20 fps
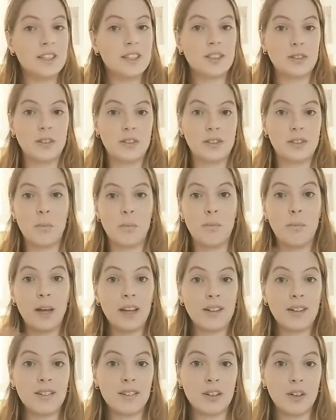So the
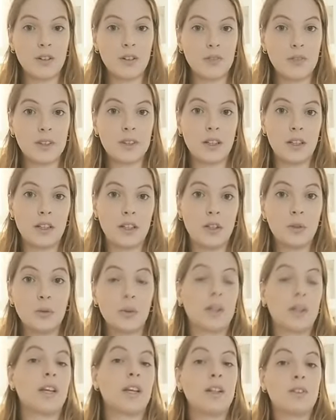basic of it that you
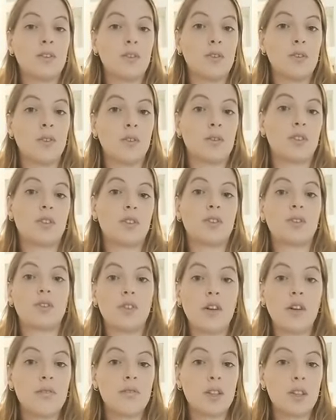would need to know just to
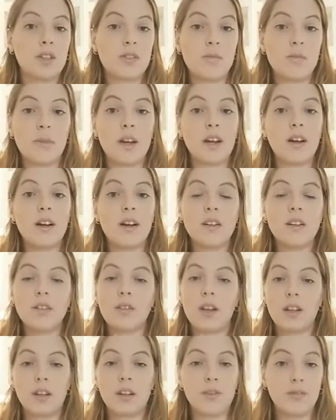travel in Jamaica,
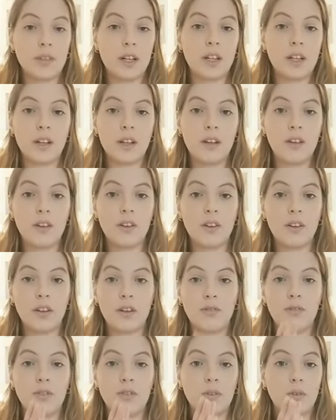you can definitely learn
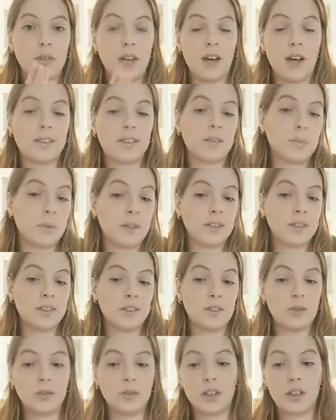if you would ask a
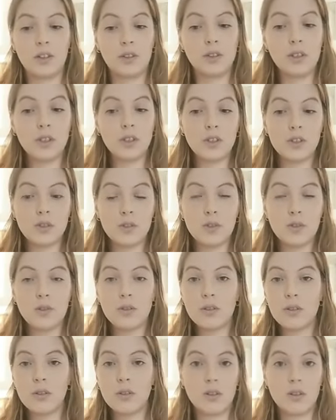person to either teach
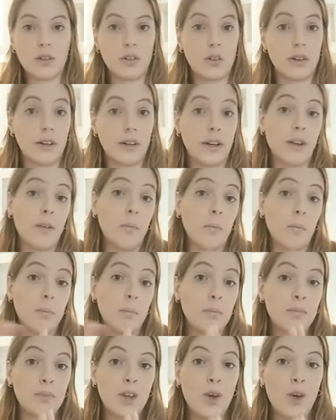you or
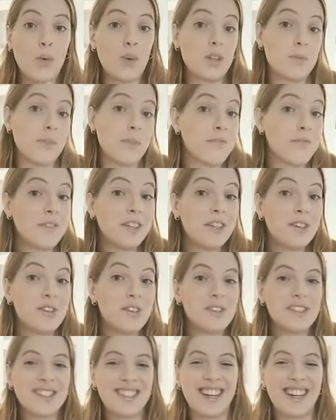watch my
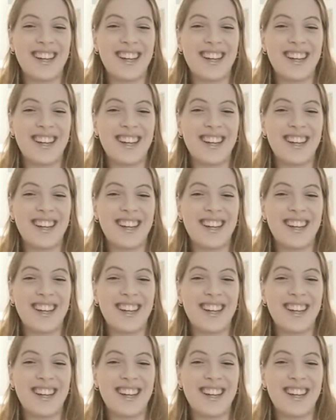videos